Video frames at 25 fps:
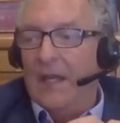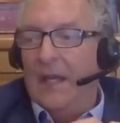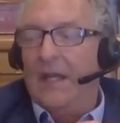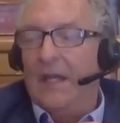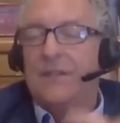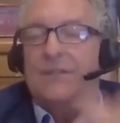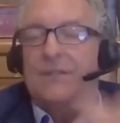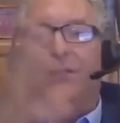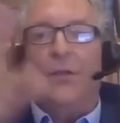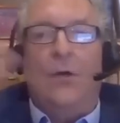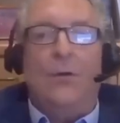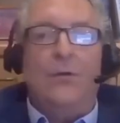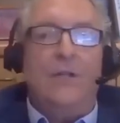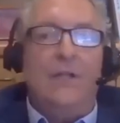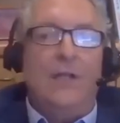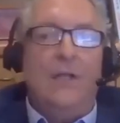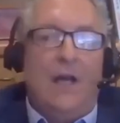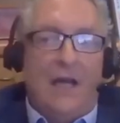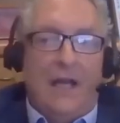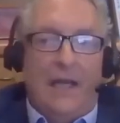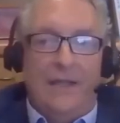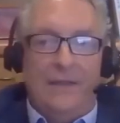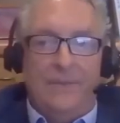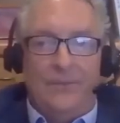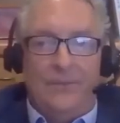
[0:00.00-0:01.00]
And so
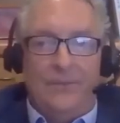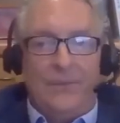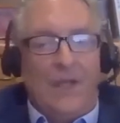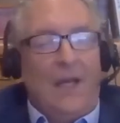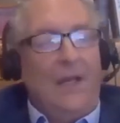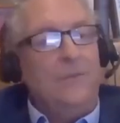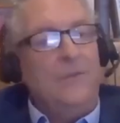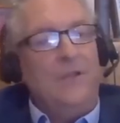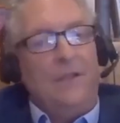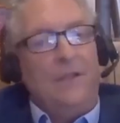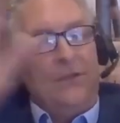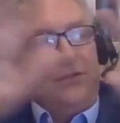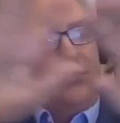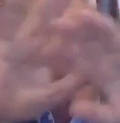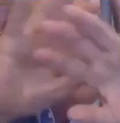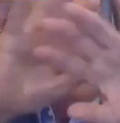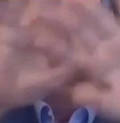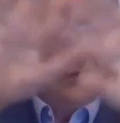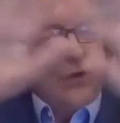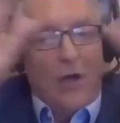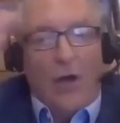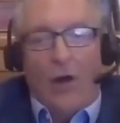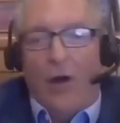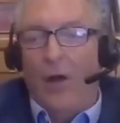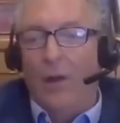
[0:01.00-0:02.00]
tonight, I'm going to
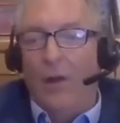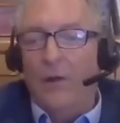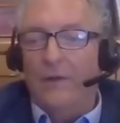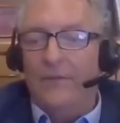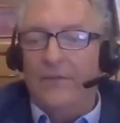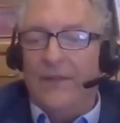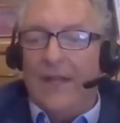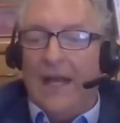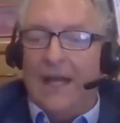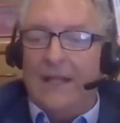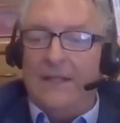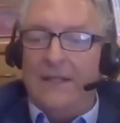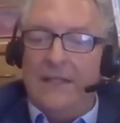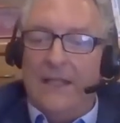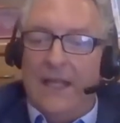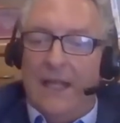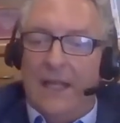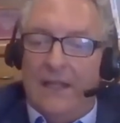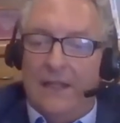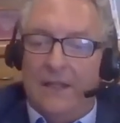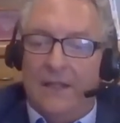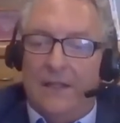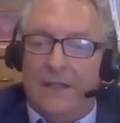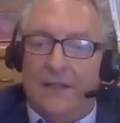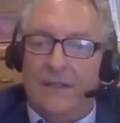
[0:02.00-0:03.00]
turn all of that
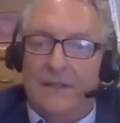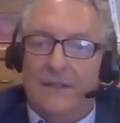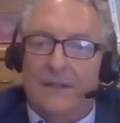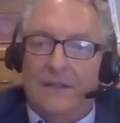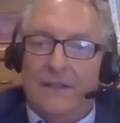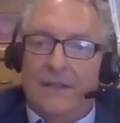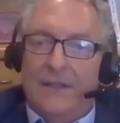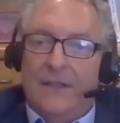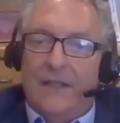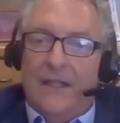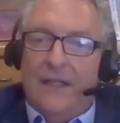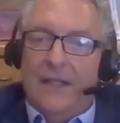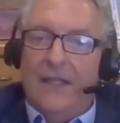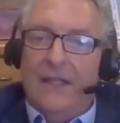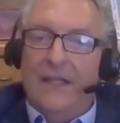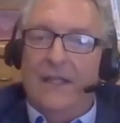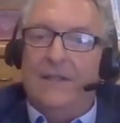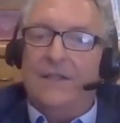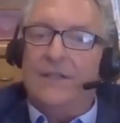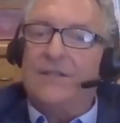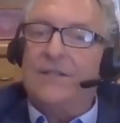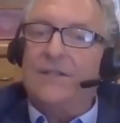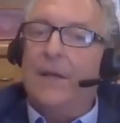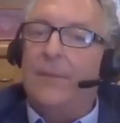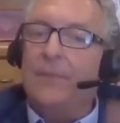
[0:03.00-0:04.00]
data
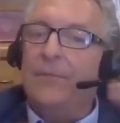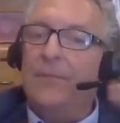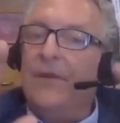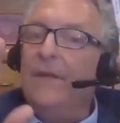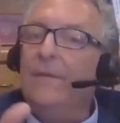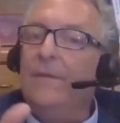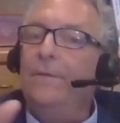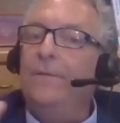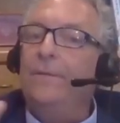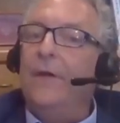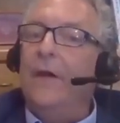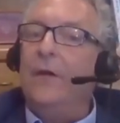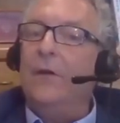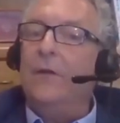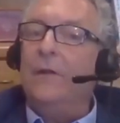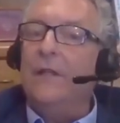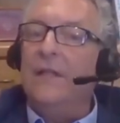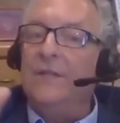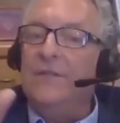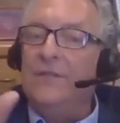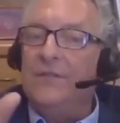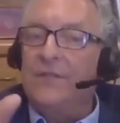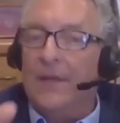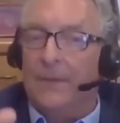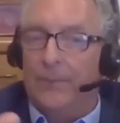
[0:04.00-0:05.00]
into something fairly
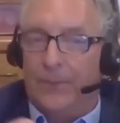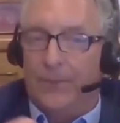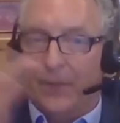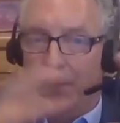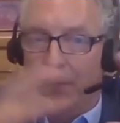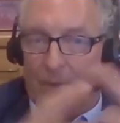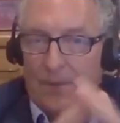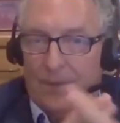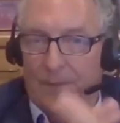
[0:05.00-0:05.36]
simple.